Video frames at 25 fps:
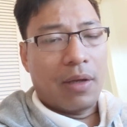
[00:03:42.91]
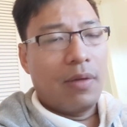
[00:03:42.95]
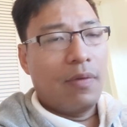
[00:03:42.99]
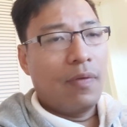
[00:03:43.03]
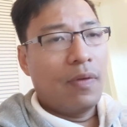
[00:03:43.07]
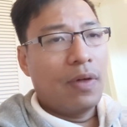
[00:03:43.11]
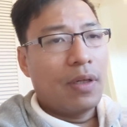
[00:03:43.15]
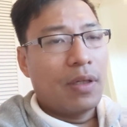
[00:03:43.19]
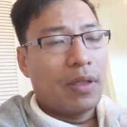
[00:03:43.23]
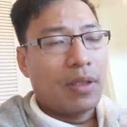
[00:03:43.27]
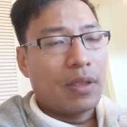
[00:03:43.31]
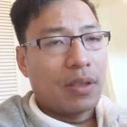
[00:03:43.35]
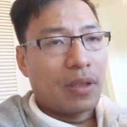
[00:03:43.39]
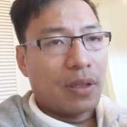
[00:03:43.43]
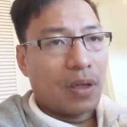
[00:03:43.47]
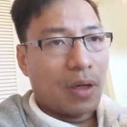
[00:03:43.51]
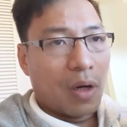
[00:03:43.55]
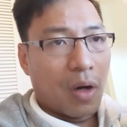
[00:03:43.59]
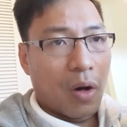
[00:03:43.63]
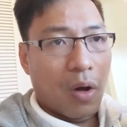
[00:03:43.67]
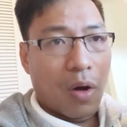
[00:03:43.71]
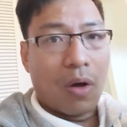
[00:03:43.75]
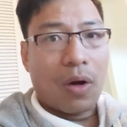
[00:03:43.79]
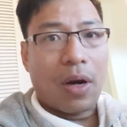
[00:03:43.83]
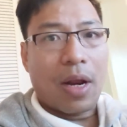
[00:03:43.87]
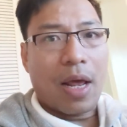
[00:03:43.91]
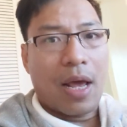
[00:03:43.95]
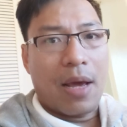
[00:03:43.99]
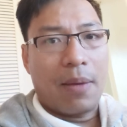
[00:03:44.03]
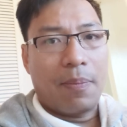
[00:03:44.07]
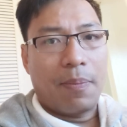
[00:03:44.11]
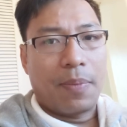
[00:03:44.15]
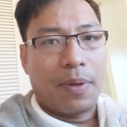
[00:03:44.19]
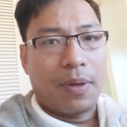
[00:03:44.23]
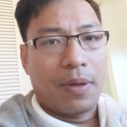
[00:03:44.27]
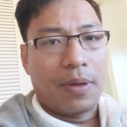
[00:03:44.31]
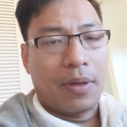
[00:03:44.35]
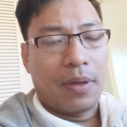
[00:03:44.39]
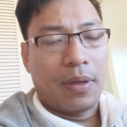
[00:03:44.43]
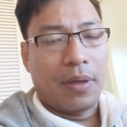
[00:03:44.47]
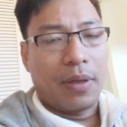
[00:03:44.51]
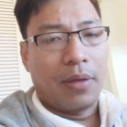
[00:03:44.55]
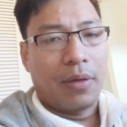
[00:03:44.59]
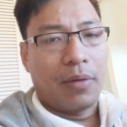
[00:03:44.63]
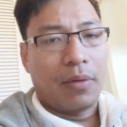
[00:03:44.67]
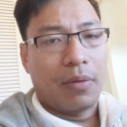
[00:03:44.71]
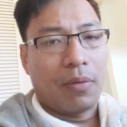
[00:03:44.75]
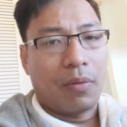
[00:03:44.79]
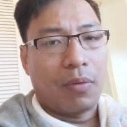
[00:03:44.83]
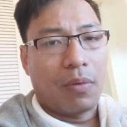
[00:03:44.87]
even if it's not happened
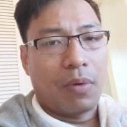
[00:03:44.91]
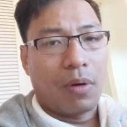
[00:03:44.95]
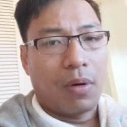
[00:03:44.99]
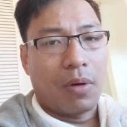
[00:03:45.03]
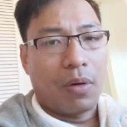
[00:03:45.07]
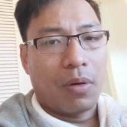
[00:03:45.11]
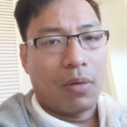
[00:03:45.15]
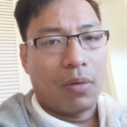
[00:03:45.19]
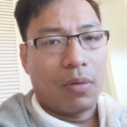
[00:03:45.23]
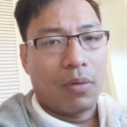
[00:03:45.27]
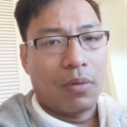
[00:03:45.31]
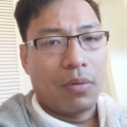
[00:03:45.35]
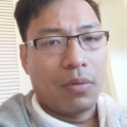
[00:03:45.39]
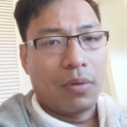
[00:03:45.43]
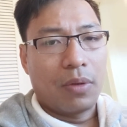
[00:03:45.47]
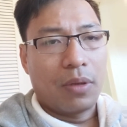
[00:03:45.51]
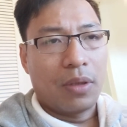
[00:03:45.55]
in the world,